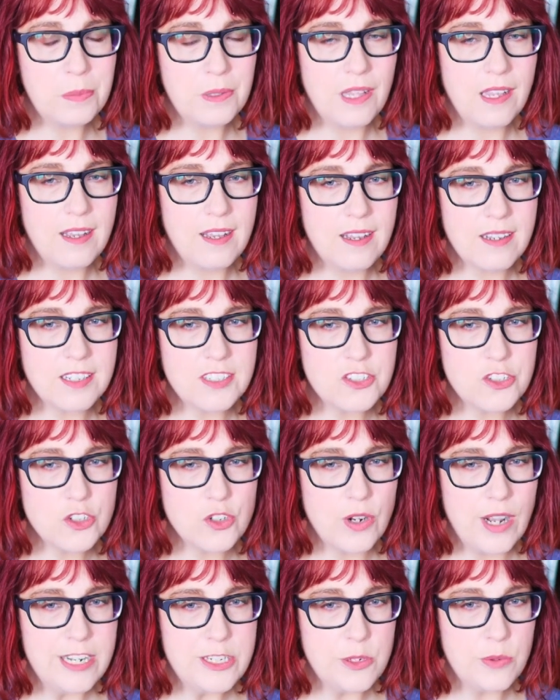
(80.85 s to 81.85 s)
Blogs
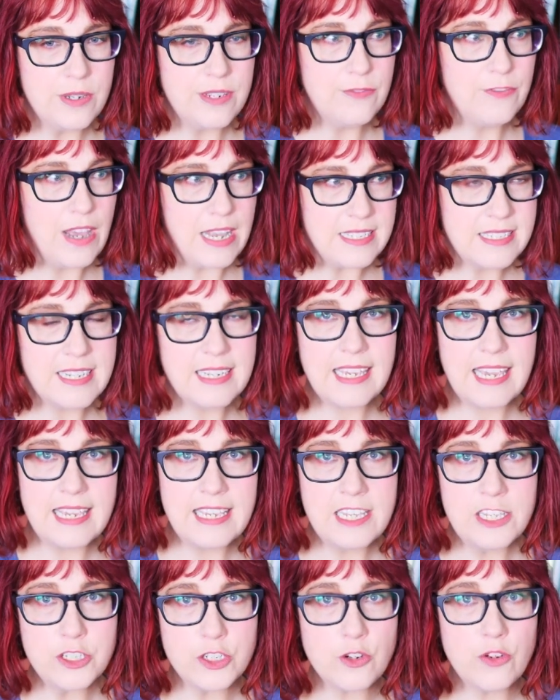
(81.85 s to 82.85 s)
tried to
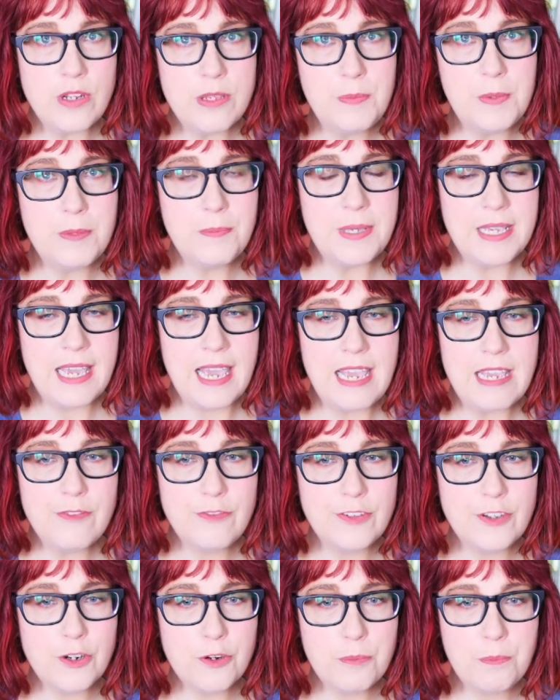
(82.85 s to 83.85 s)
investigate his creepy
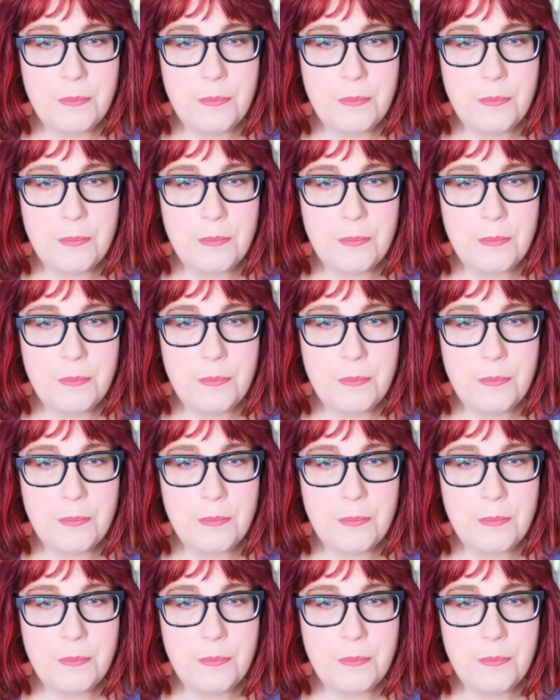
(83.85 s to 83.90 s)
behavior,